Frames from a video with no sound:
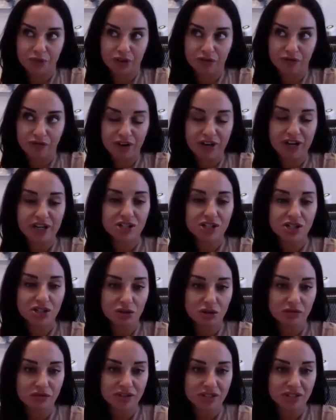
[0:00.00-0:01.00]
free
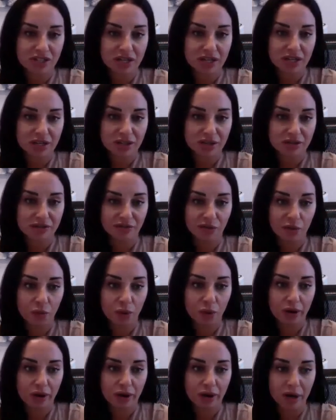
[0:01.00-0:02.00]
services
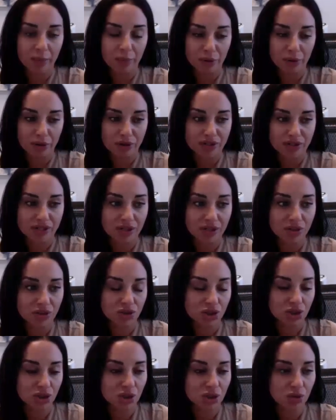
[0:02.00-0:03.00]
for a person
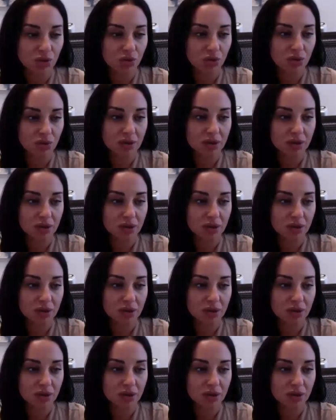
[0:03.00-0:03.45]
to